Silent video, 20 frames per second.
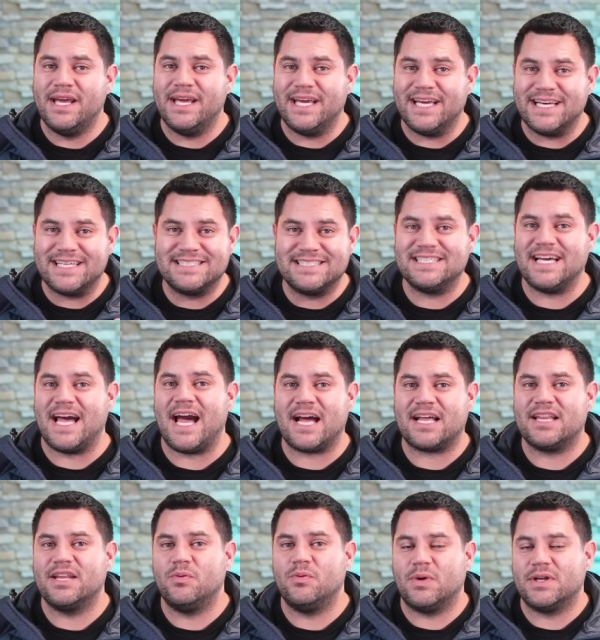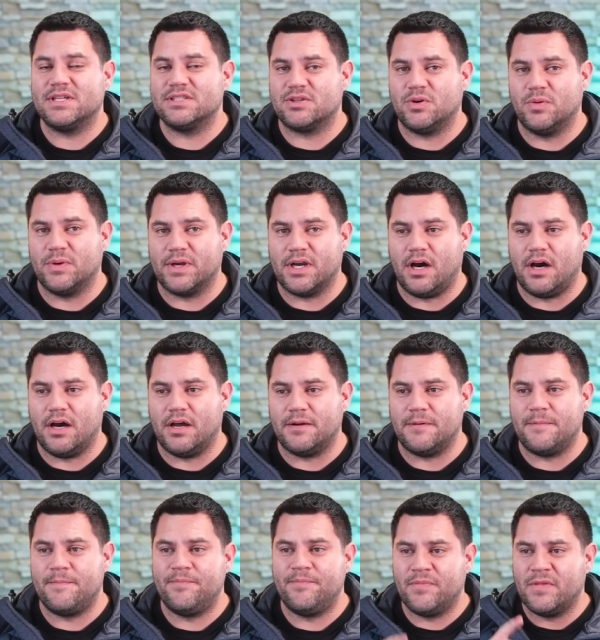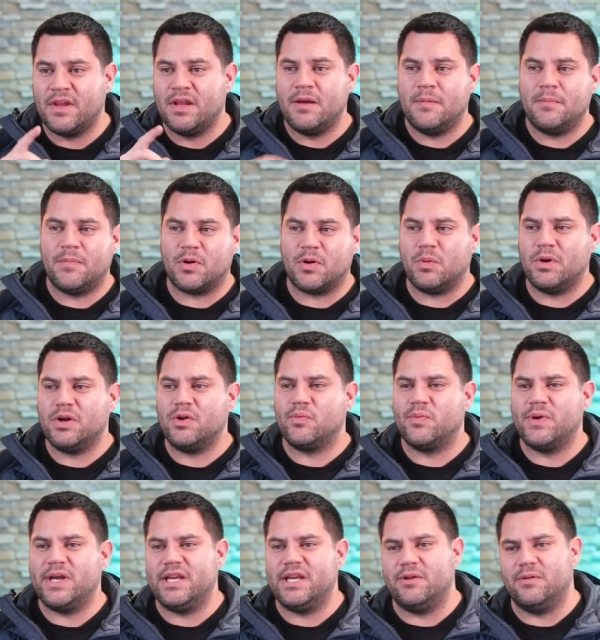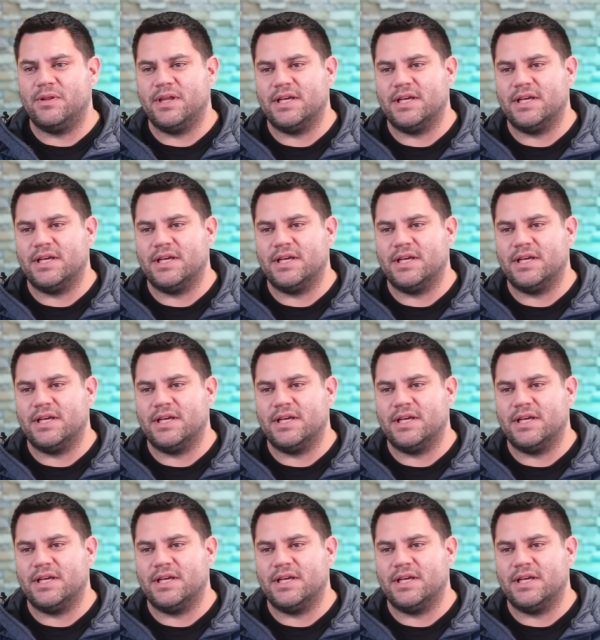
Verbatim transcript: exactly what is going on. But I want to read you